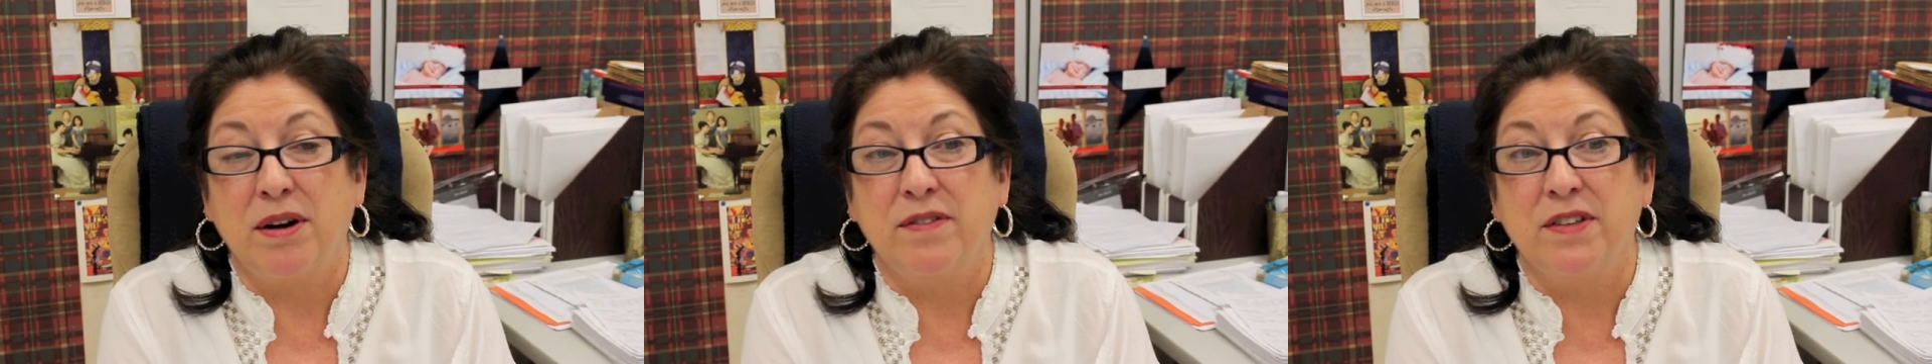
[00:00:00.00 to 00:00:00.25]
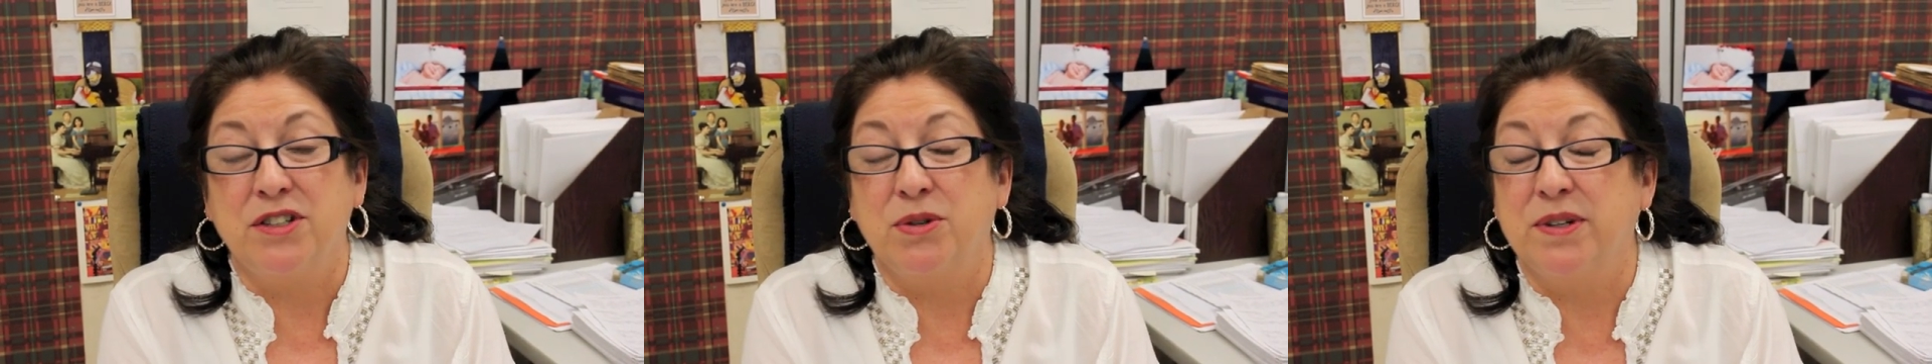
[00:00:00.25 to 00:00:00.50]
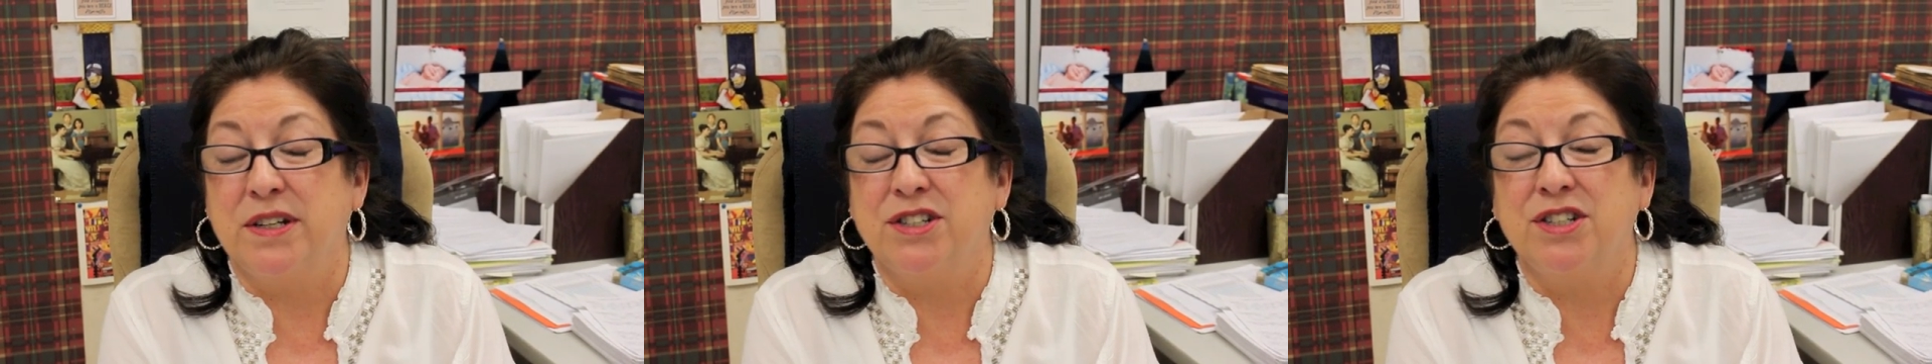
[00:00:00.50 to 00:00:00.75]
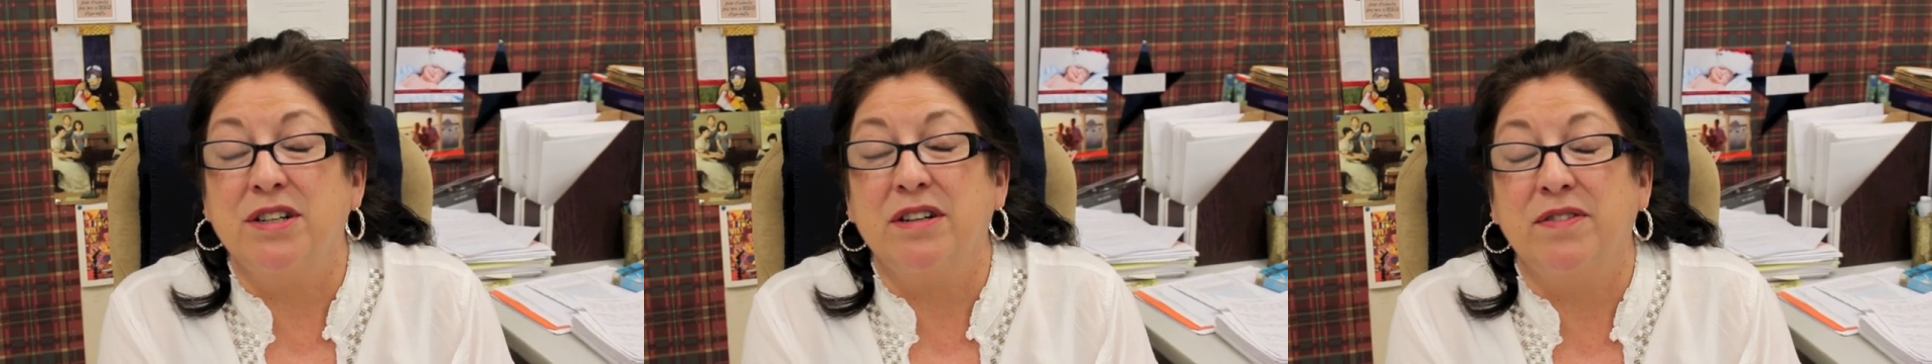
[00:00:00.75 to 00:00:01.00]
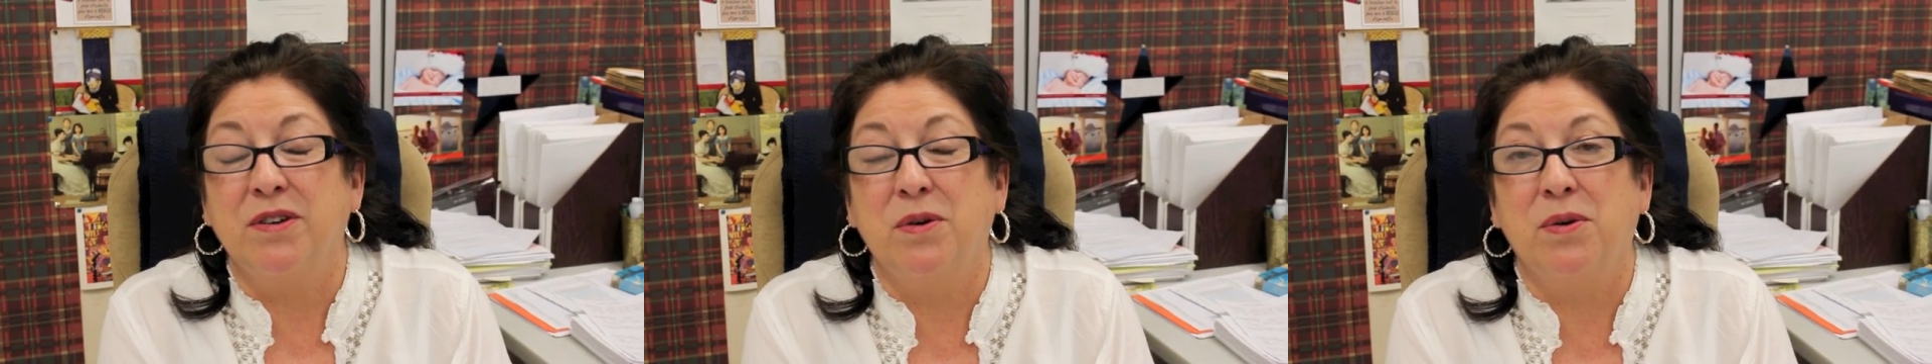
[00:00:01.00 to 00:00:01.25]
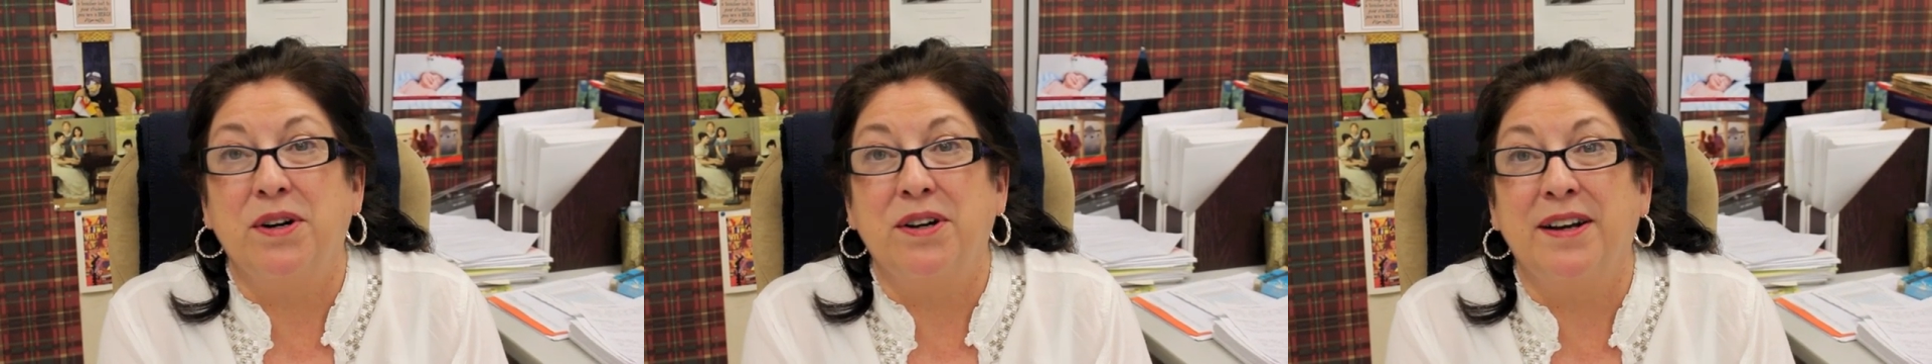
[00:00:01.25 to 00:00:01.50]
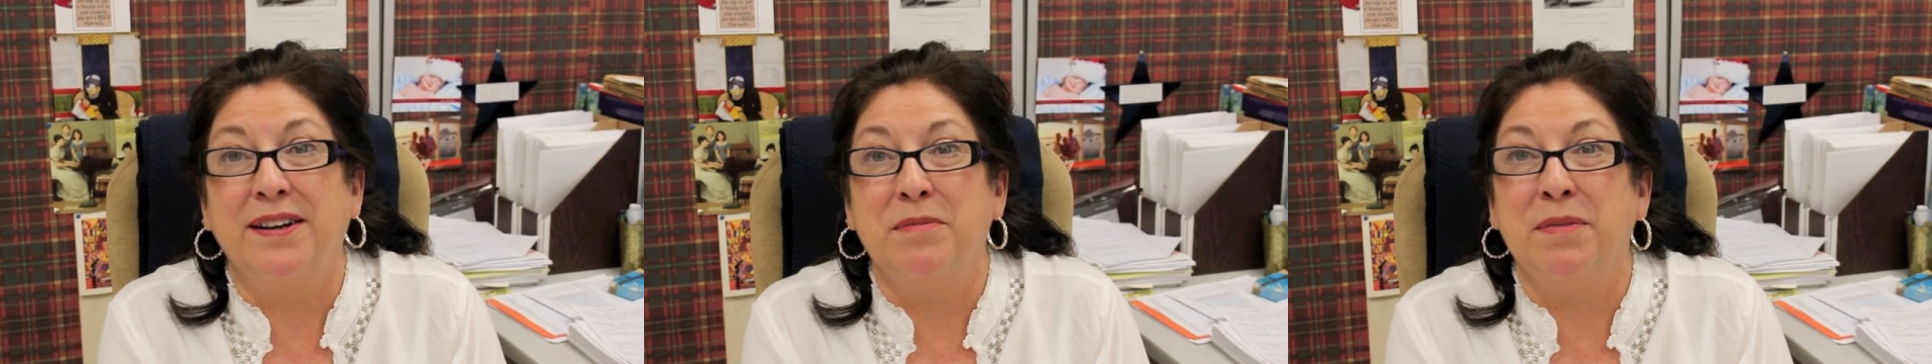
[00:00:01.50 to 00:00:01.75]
of the tradition of the Corydon at